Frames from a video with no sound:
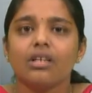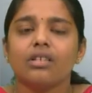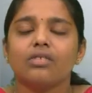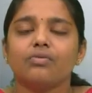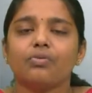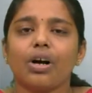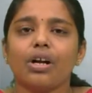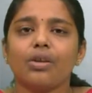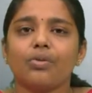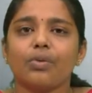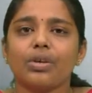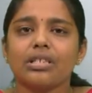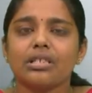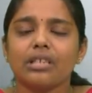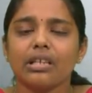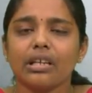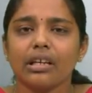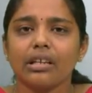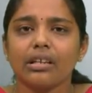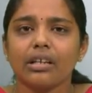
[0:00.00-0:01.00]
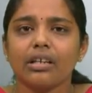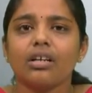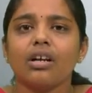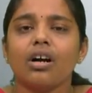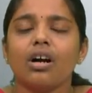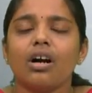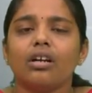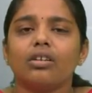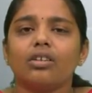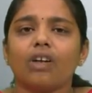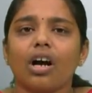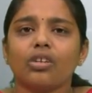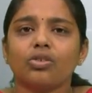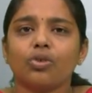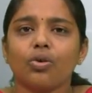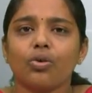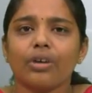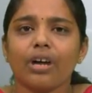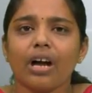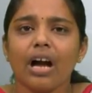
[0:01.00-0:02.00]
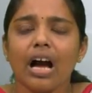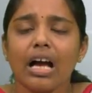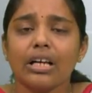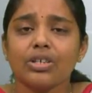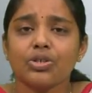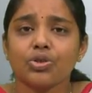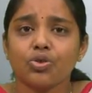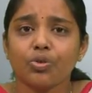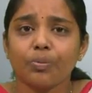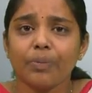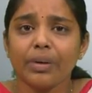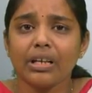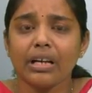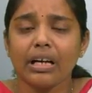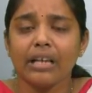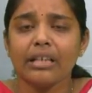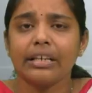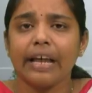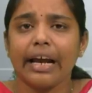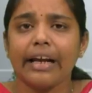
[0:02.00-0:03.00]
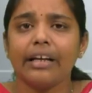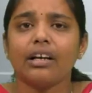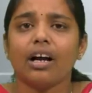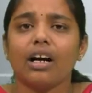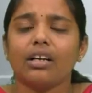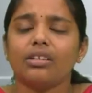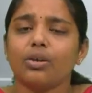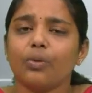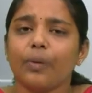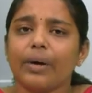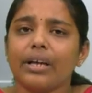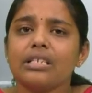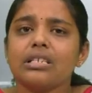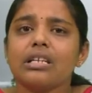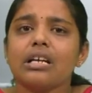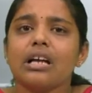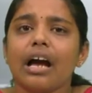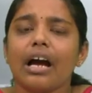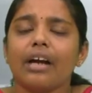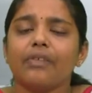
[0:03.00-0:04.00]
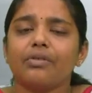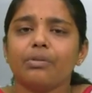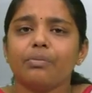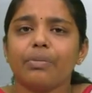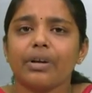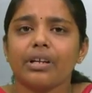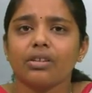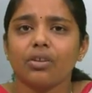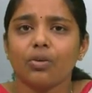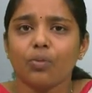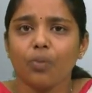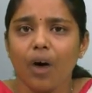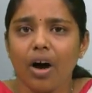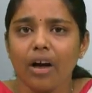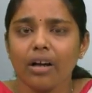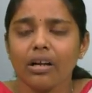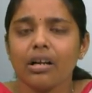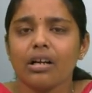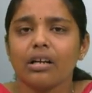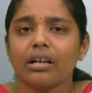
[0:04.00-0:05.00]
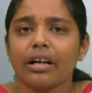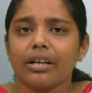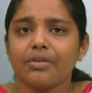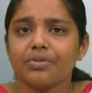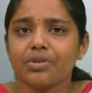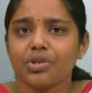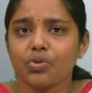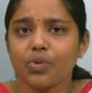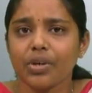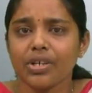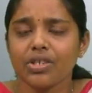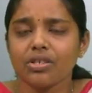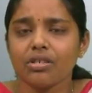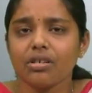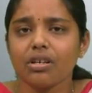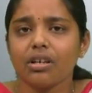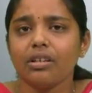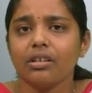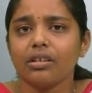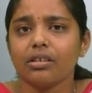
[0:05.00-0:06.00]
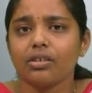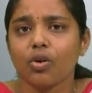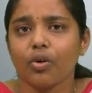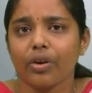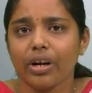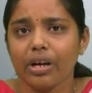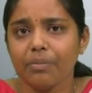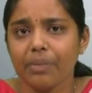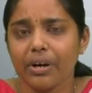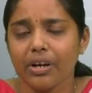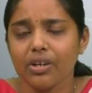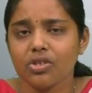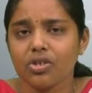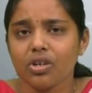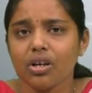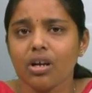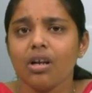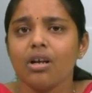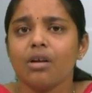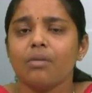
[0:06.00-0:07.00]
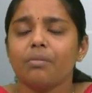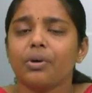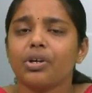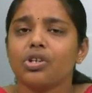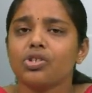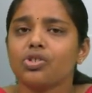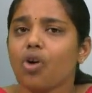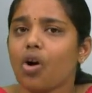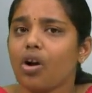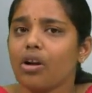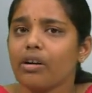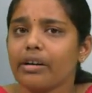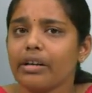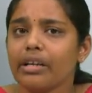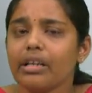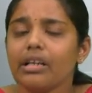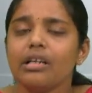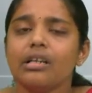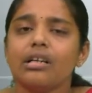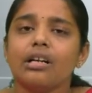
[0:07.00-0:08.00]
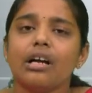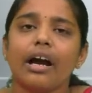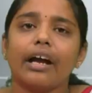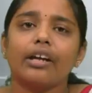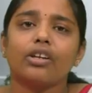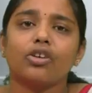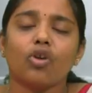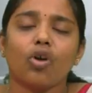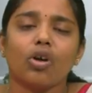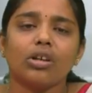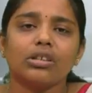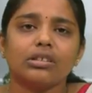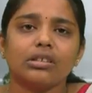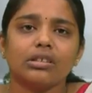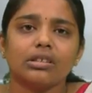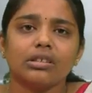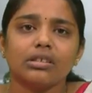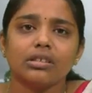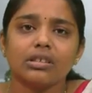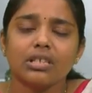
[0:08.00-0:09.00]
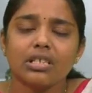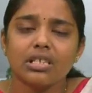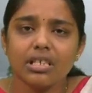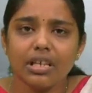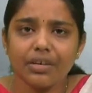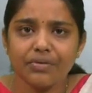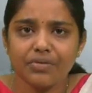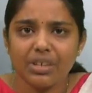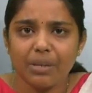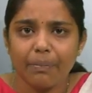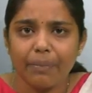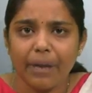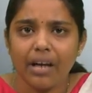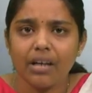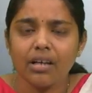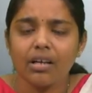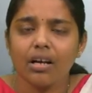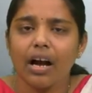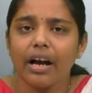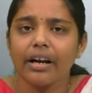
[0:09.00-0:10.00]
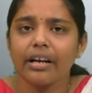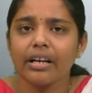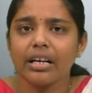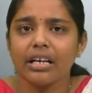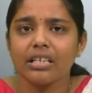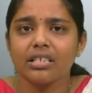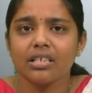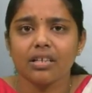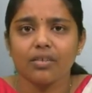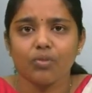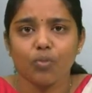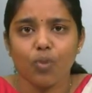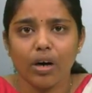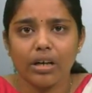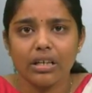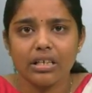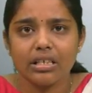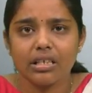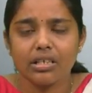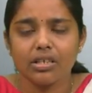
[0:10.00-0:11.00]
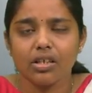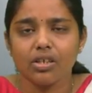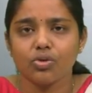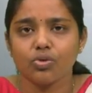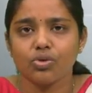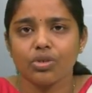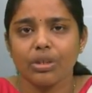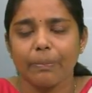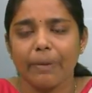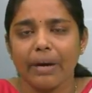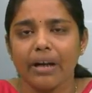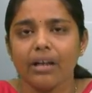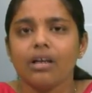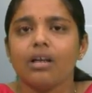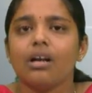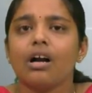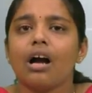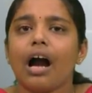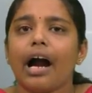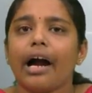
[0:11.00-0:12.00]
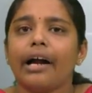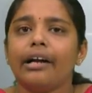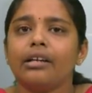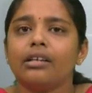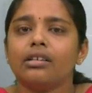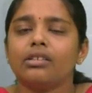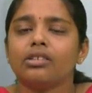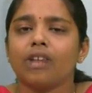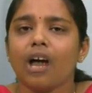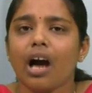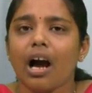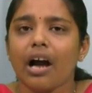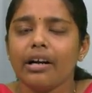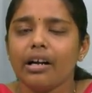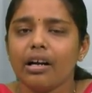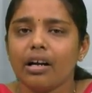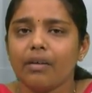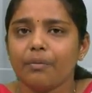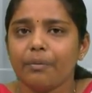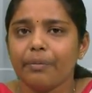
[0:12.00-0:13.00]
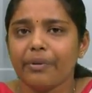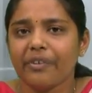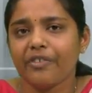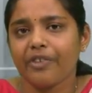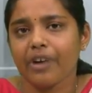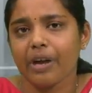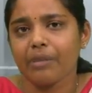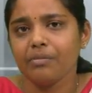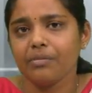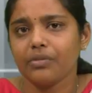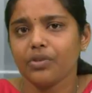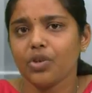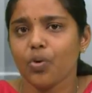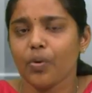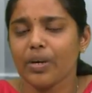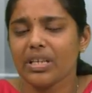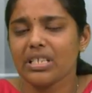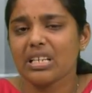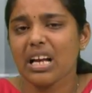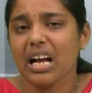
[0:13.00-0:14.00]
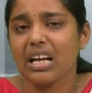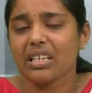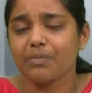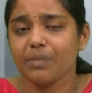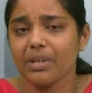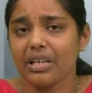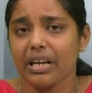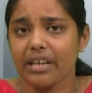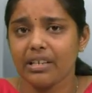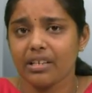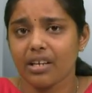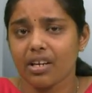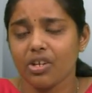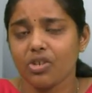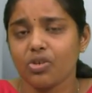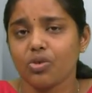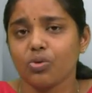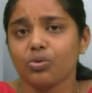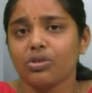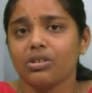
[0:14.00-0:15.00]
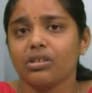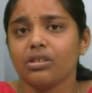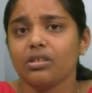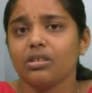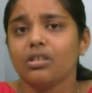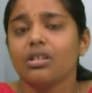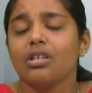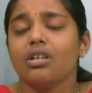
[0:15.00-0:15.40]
world was thinking that North Korea has to be contained otherwise it will bring the war kind of situation in the Korean peninsula because already it crossed the Sea of Japan and it has a warning signal to Japan and the third from US has been entered into the